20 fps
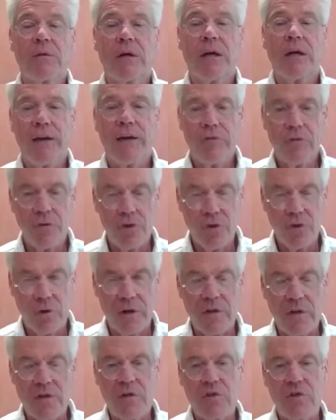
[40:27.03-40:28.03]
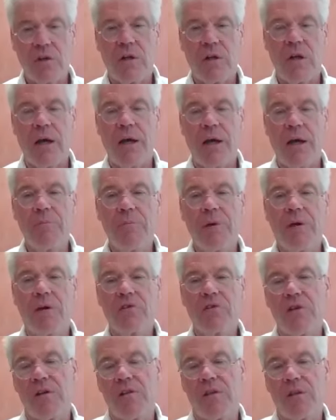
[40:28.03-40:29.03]
have you join us as a client
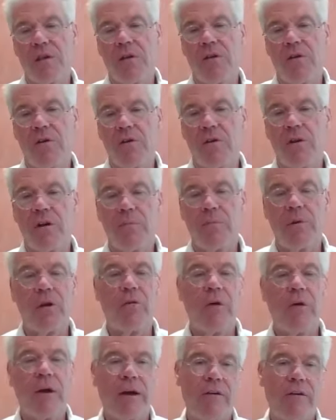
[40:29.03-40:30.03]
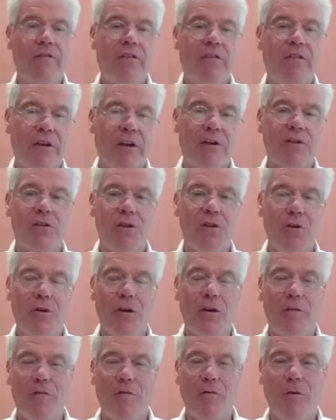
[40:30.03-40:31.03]
because I think you're going to be around for the next
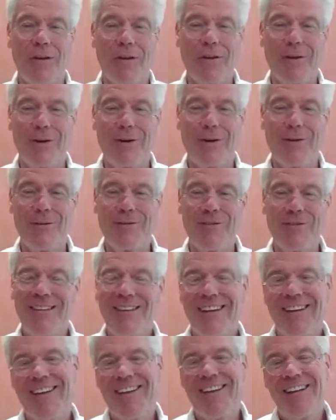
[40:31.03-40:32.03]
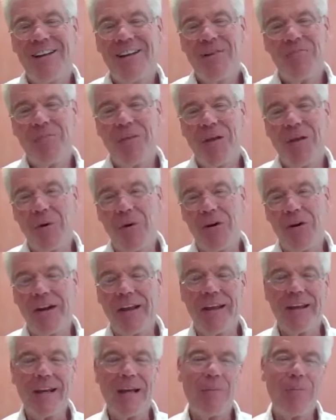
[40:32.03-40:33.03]
30 or 40 years right. and we're going
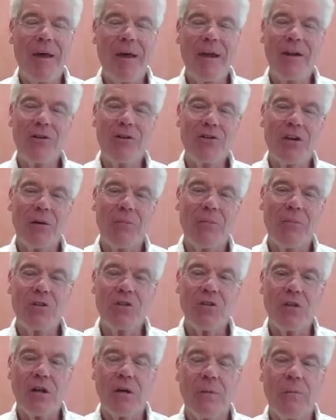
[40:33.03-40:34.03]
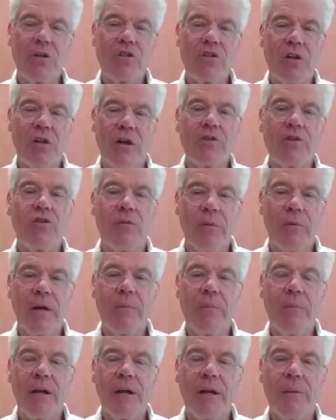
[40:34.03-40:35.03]
to end up managing a much a much larger amount
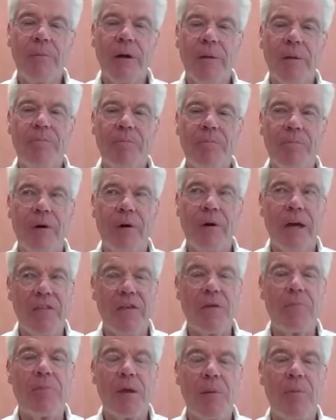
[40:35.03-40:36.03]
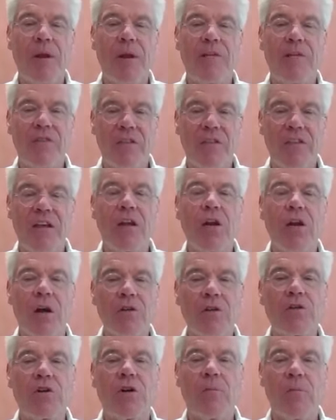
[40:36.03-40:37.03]
of money. But but I think people have to think
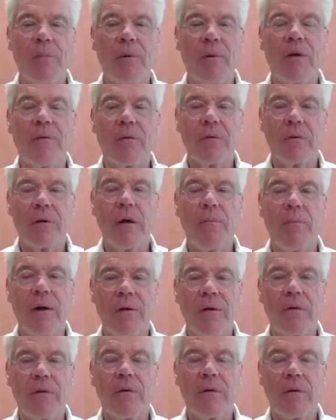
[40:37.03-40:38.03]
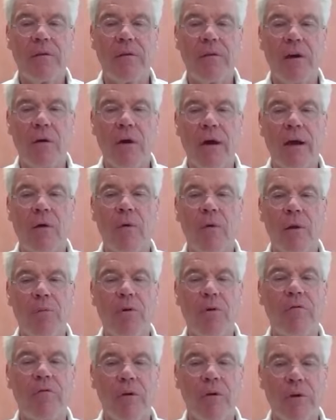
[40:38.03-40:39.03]
long term about about their equity
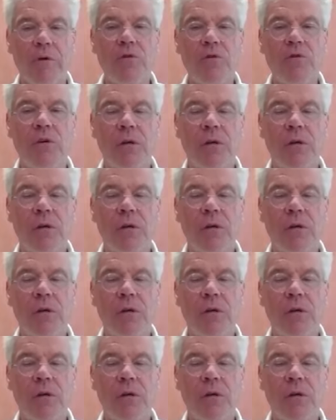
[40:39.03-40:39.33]
portfolios.